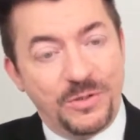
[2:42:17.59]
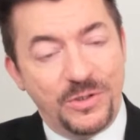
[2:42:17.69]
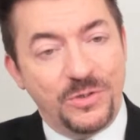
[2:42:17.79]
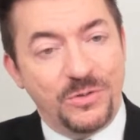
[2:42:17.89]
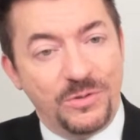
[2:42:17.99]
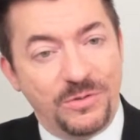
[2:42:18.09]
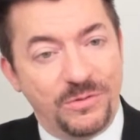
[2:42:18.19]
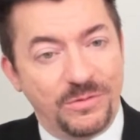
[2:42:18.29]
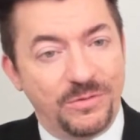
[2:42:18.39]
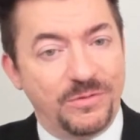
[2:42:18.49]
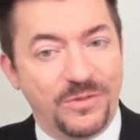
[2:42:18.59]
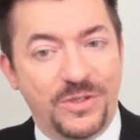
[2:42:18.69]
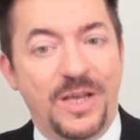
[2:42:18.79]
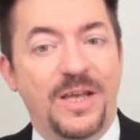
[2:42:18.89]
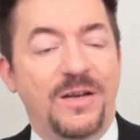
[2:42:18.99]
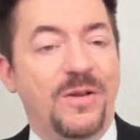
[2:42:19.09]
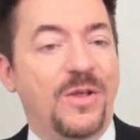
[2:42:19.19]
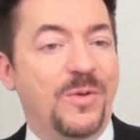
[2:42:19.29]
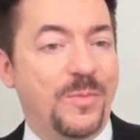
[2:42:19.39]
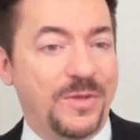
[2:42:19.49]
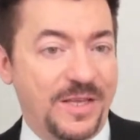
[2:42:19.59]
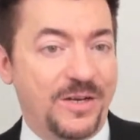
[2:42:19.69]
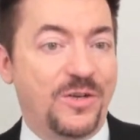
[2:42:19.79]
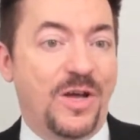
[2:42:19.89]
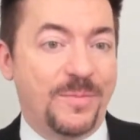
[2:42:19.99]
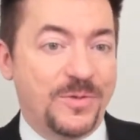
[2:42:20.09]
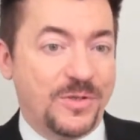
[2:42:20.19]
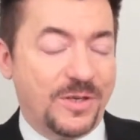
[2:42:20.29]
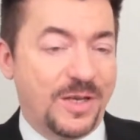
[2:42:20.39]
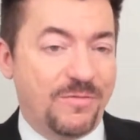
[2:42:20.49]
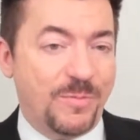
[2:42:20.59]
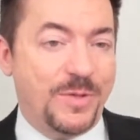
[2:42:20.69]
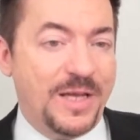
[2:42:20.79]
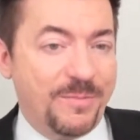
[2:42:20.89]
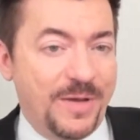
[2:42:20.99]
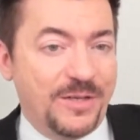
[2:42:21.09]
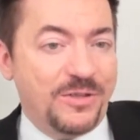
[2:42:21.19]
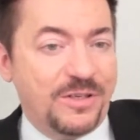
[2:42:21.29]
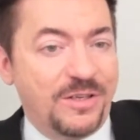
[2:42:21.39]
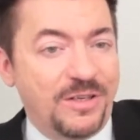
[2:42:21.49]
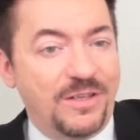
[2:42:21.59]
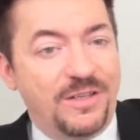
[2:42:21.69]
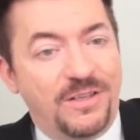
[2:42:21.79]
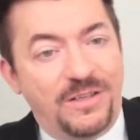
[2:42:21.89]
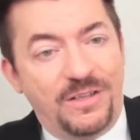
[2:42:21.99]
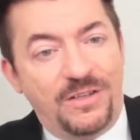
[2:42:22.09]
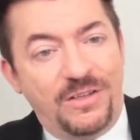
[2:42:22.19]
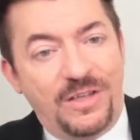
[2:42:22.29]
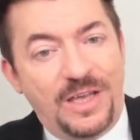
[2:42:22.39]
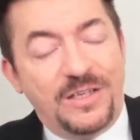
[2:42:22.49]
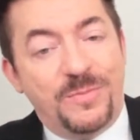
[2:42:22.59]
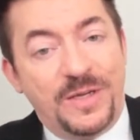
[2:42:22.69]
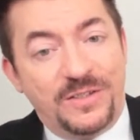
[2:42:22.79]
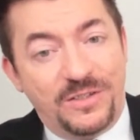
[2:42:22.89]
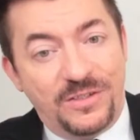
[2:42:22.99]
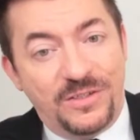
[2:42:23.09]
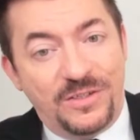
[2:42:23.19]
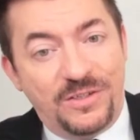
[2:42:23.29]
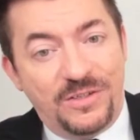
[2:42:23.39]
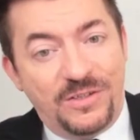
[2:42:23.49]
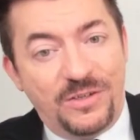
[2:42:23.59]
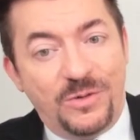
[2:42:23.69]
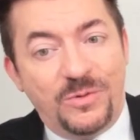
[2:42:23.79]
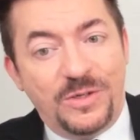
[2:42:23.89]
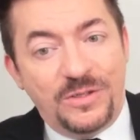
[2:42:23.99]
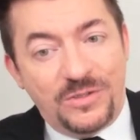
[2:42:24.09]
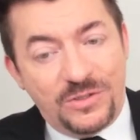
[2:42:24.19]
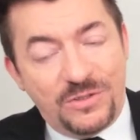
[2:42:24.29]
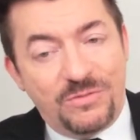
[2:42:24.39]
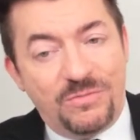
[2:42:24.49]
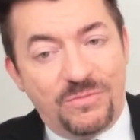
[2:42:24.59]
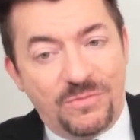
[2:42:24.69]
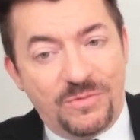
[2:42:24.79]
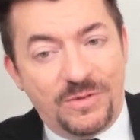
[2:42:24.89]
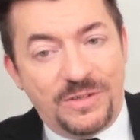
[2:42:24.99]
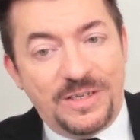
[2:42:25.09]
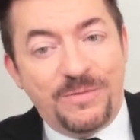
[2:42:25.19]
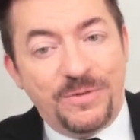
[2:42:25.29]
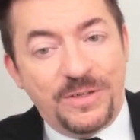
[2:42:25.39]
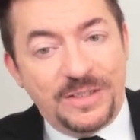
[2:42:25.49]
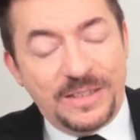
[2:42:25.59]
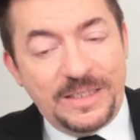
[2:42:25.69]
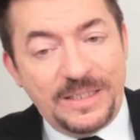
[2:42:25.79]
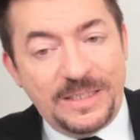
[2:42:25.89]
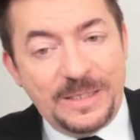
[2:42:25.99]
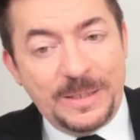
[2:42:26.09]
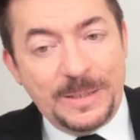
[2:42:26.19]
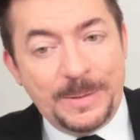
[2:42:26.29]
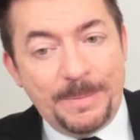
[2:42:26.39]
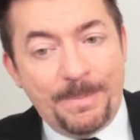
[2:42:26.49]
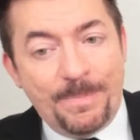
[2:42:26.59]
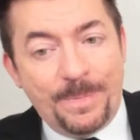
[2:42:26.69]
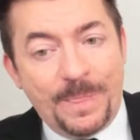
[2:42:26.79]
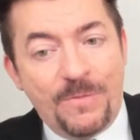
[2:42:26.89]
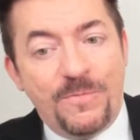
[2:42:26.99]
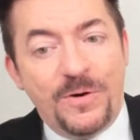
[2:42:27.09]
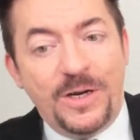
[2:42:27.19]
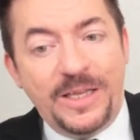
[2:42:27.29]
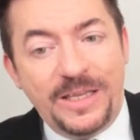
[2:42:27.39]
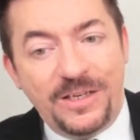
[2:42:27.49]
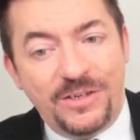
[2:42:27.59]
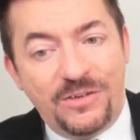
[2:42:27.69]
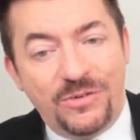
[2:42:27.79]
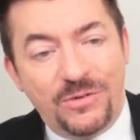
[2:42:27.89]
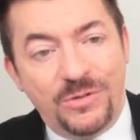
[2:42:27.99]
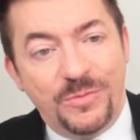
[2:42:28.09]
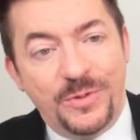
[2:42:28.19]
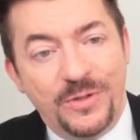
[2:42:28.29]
school side, but then adopts a kind of a black magic aspect, and is definitely a very hidden group.